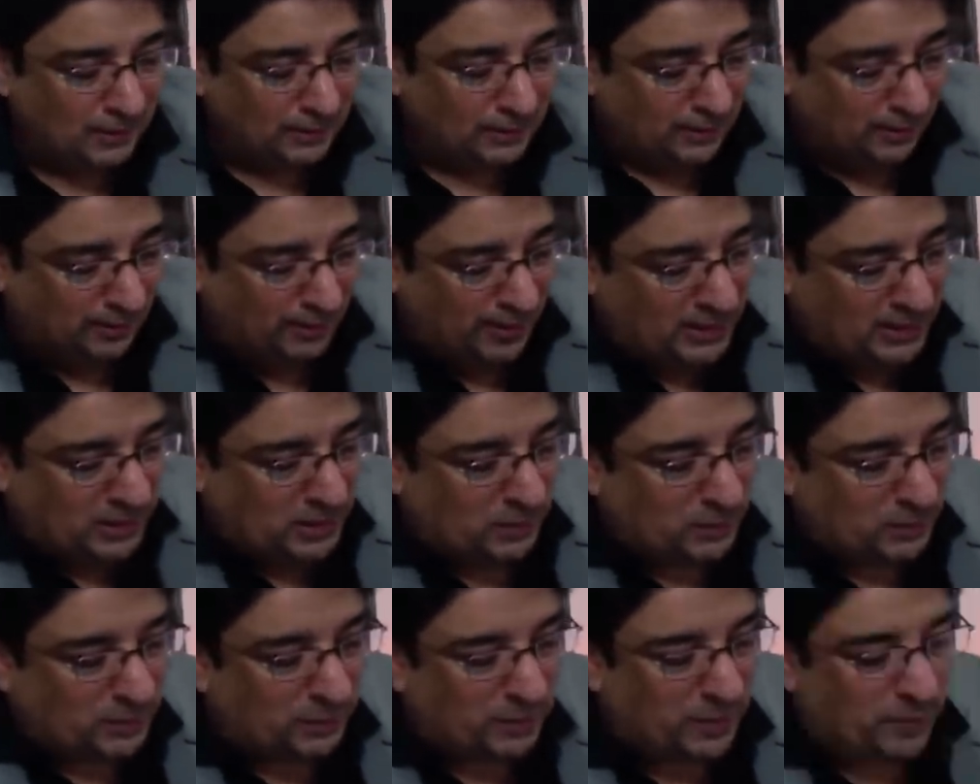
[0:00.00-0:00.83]
the rest
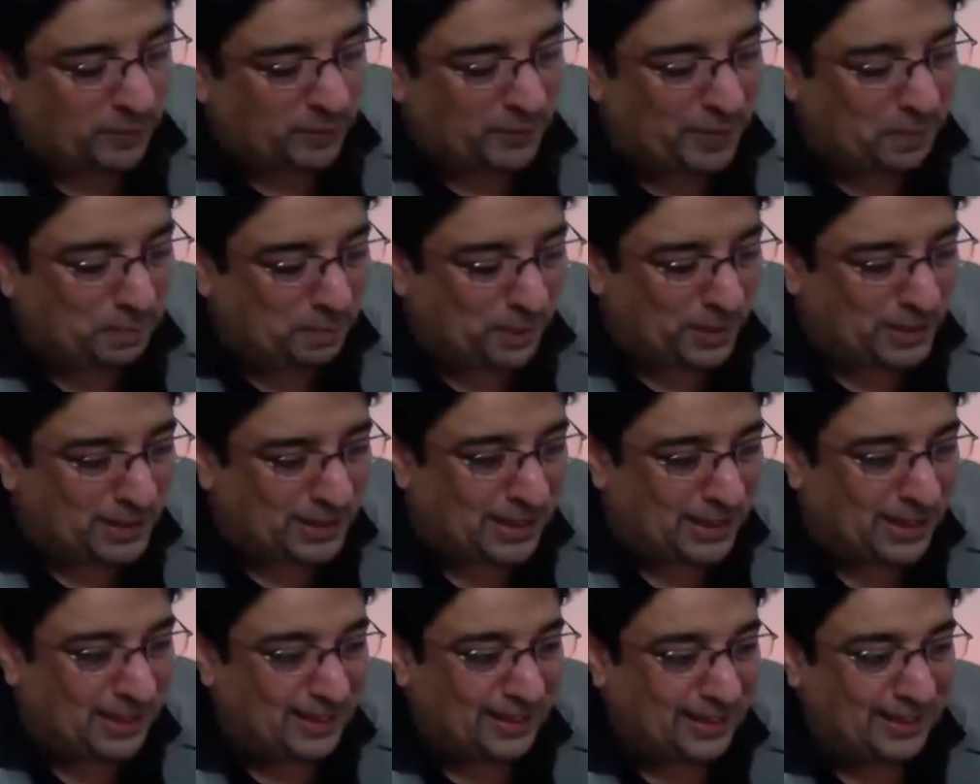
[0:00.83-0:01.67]
of the
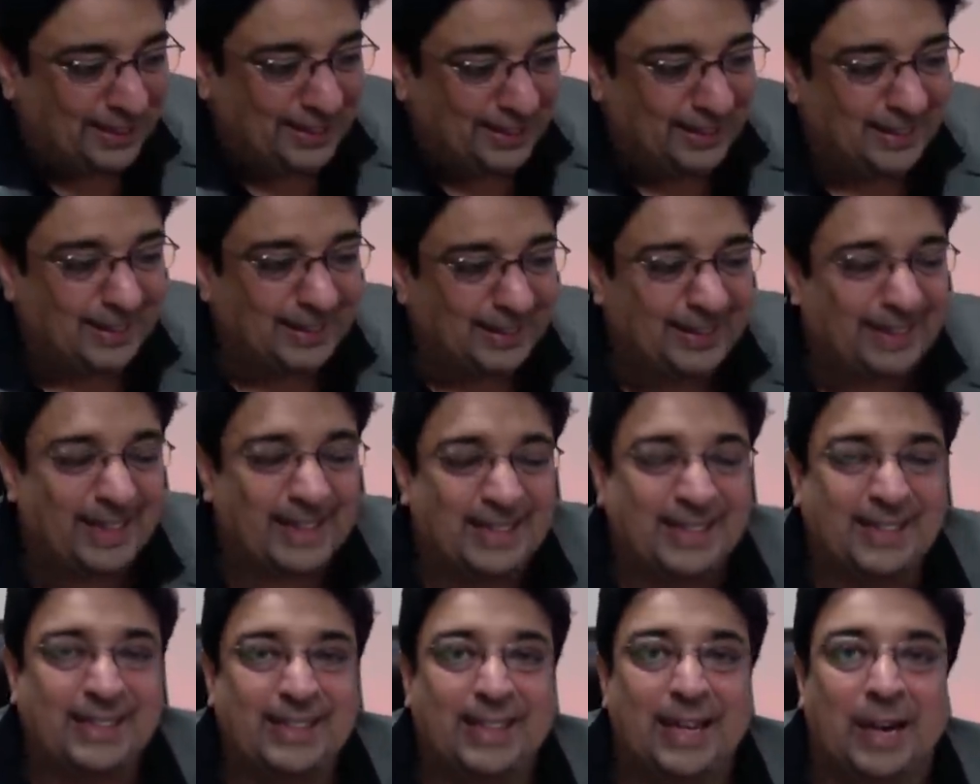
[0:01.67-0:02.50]
50%
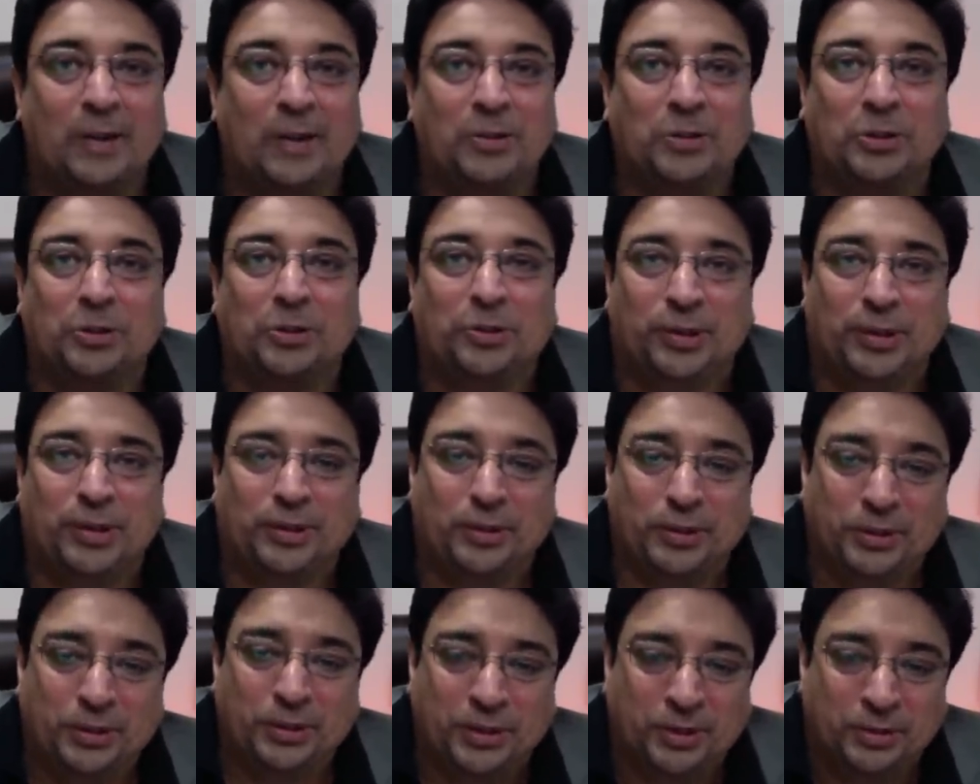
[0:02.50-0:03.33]
gets down to your
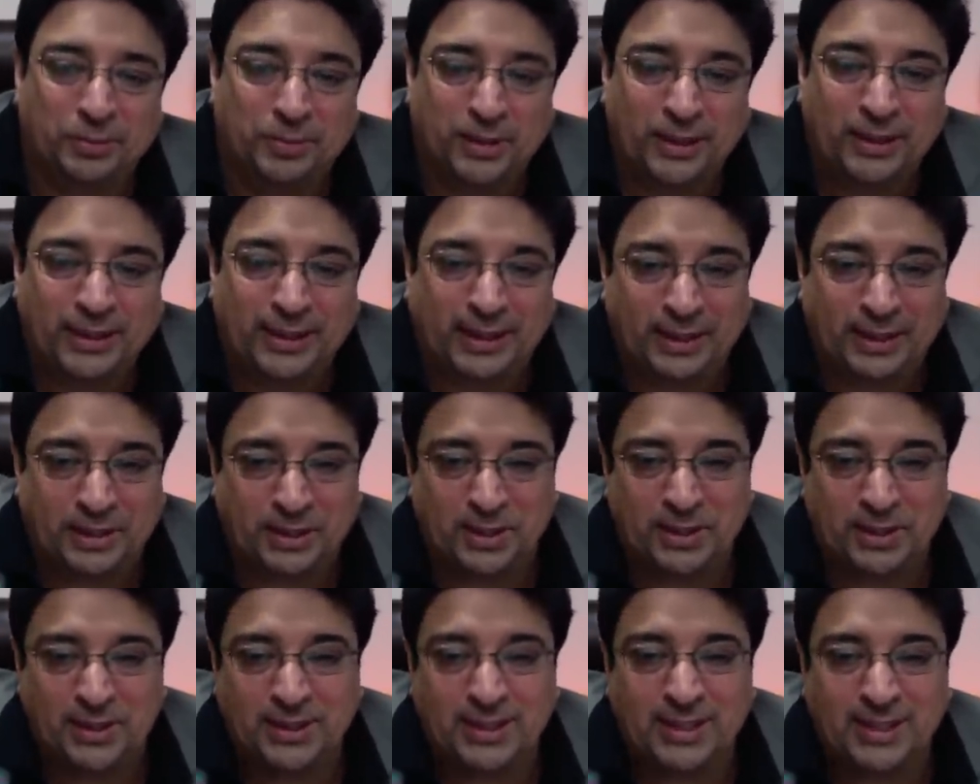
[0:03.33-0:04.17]
good
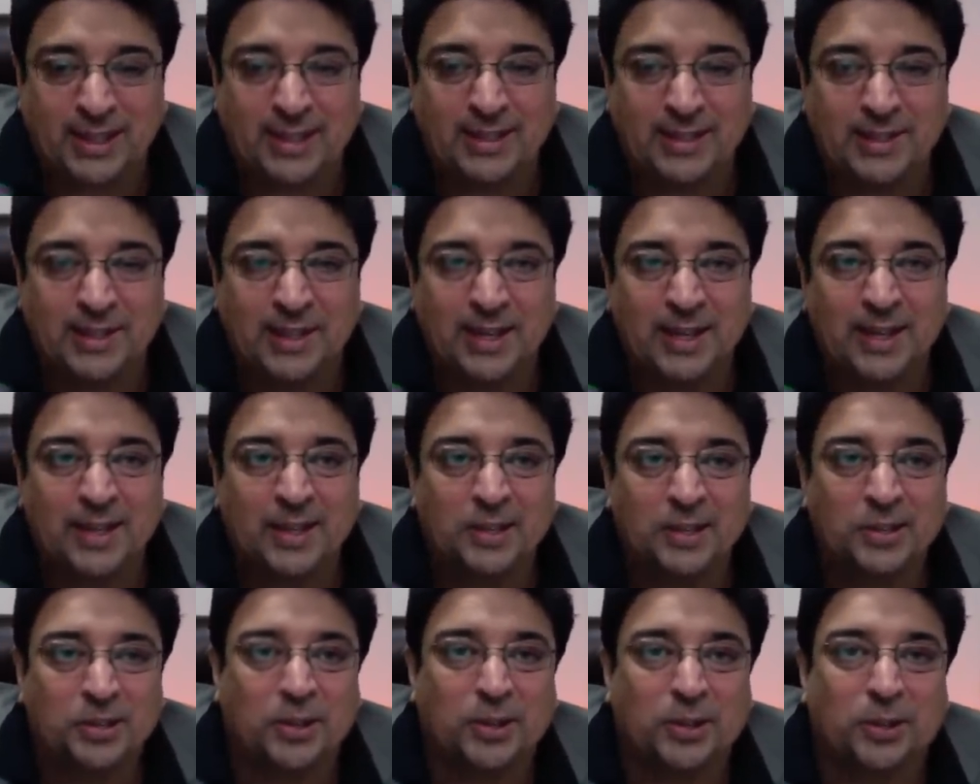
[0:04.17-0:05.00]
communication skills,
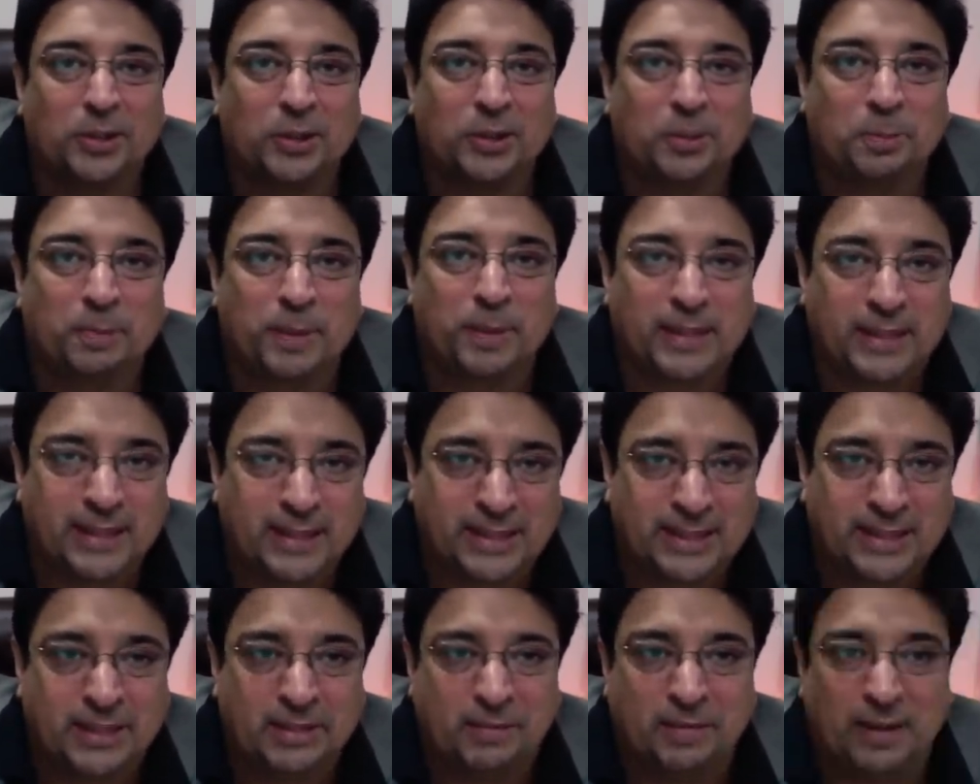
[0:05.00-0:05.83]
your good
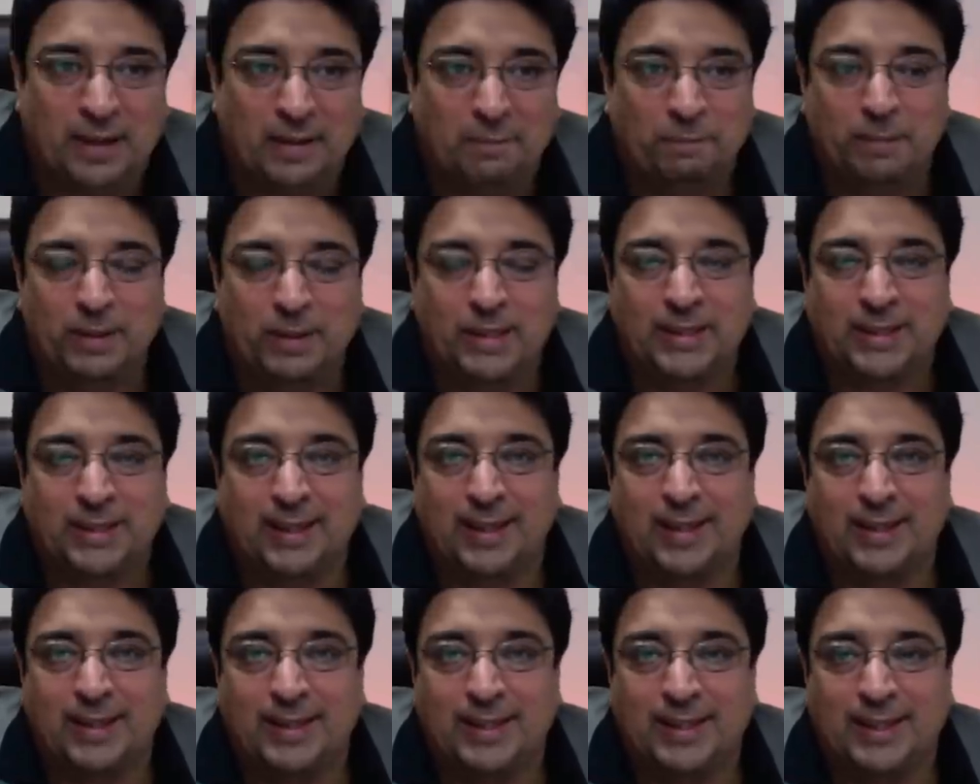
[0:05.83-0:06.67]
business development
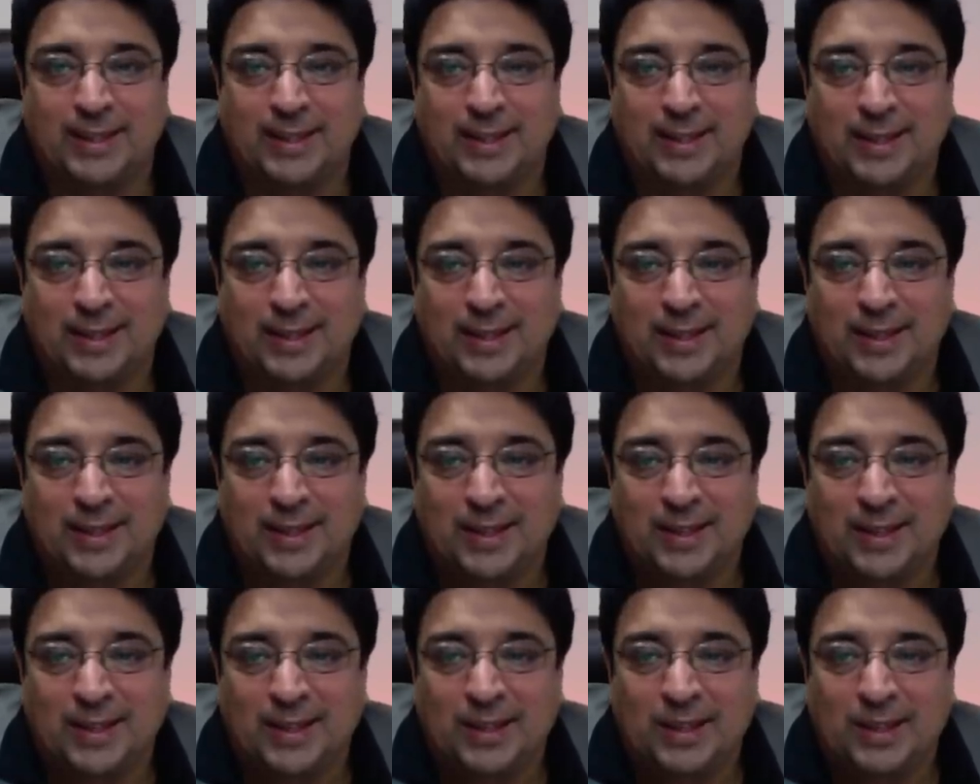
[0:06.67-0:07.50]
skills.
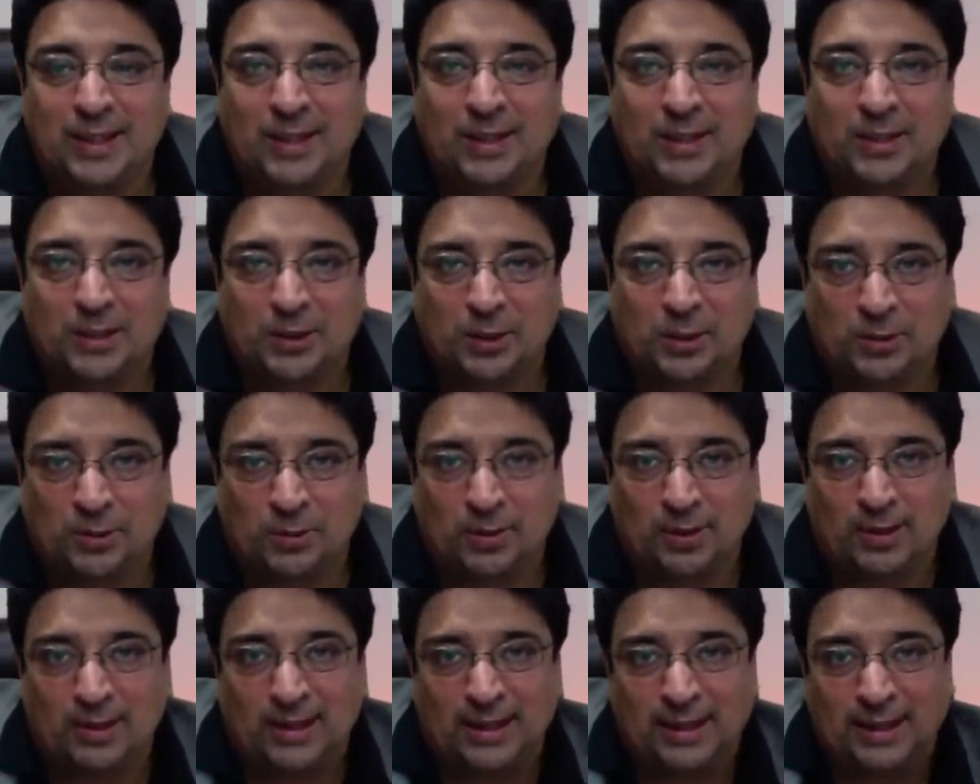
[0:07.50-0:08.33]

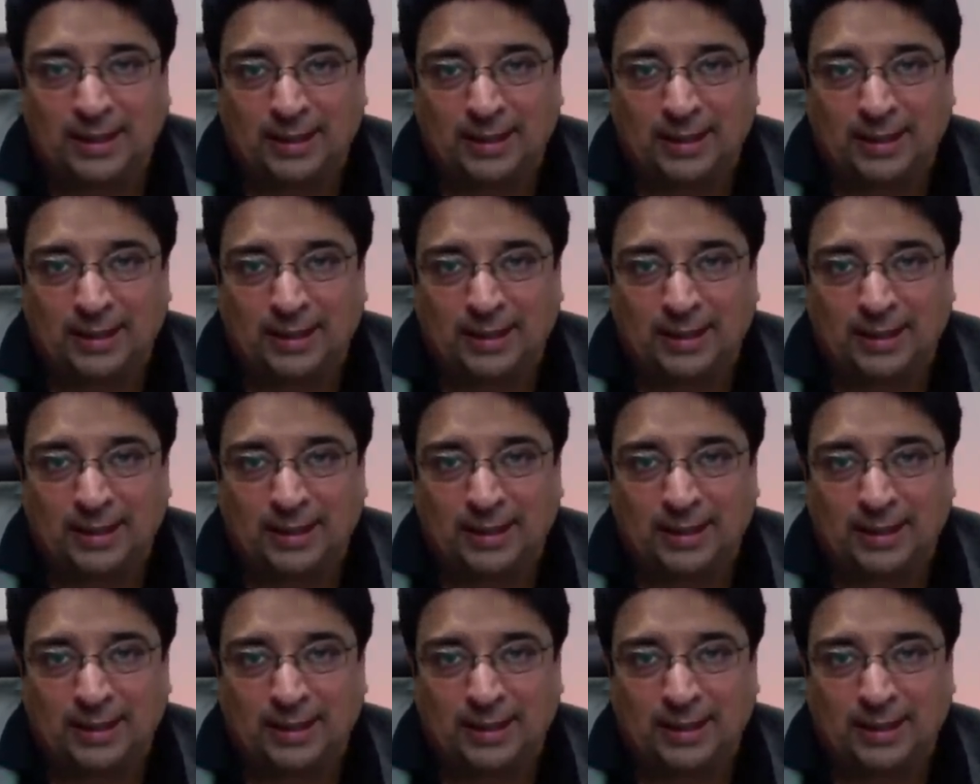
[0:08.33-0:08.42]
So,